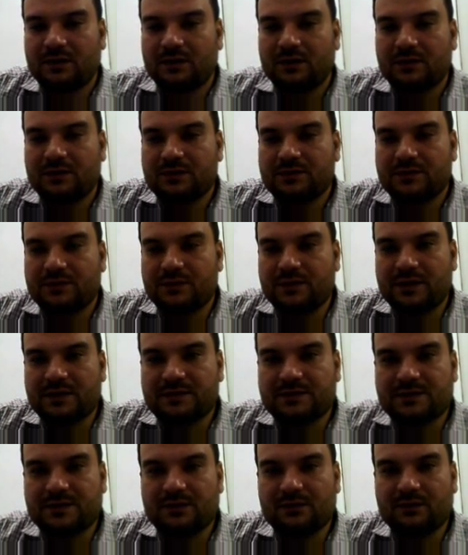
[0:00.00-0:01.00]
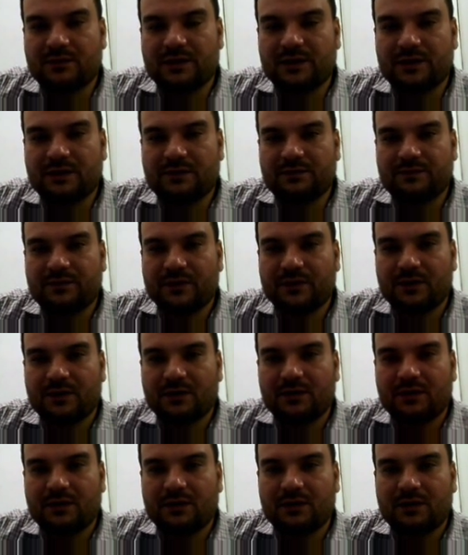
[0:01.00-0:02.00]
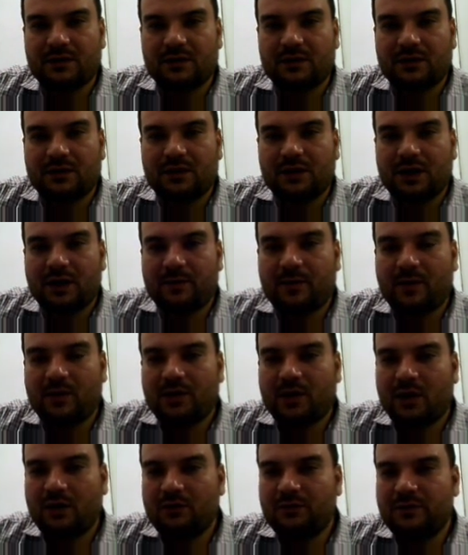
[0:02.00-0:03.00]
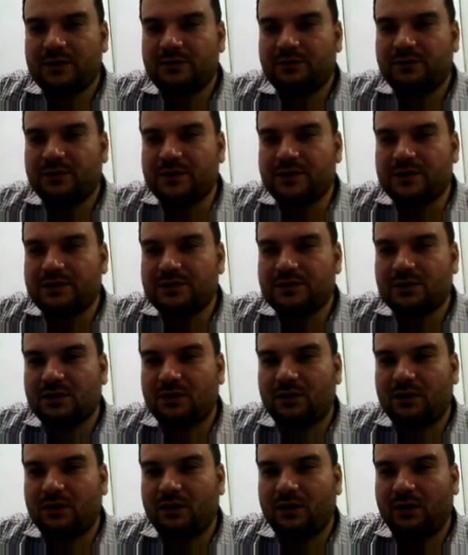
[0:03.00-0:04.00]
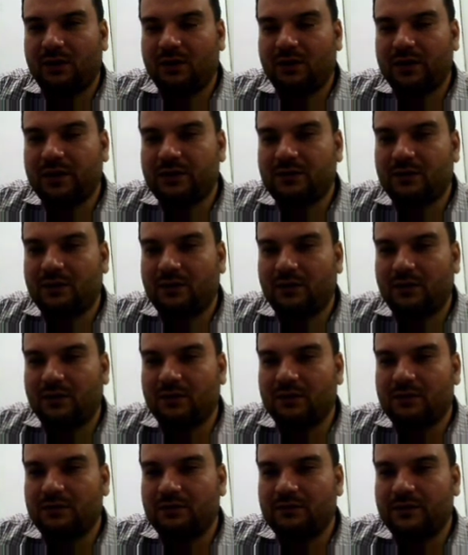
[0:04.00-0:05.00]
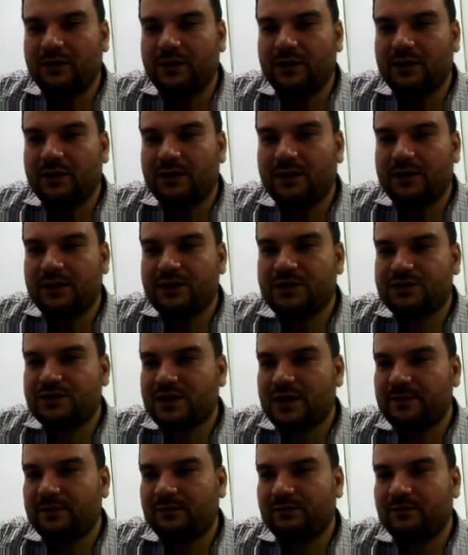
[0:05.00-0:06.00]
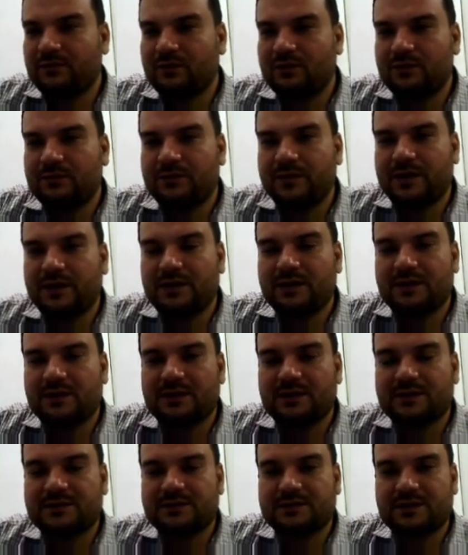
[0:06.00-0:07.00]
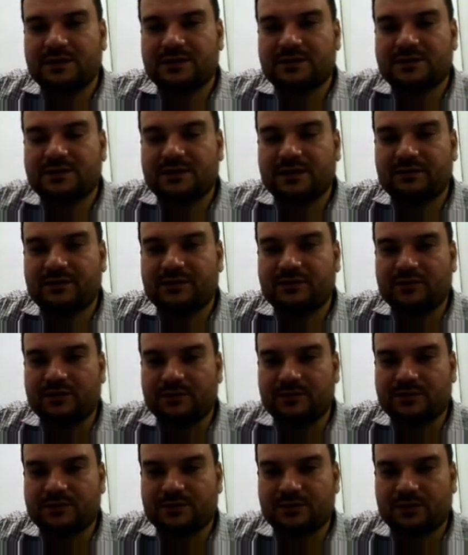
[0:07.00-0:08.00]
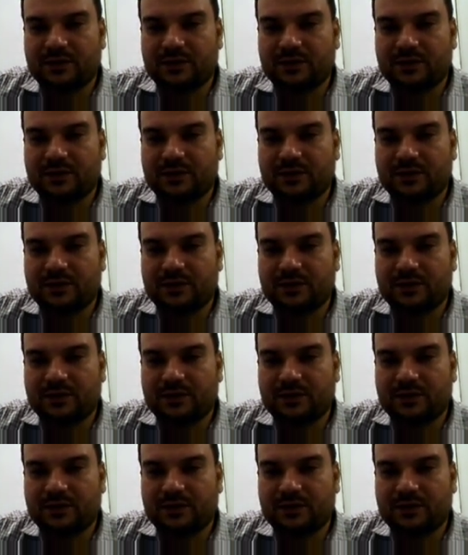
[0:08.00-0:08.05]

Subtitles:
So you can see over here about how much fish or in all will each type of boat bring us in 7 trips.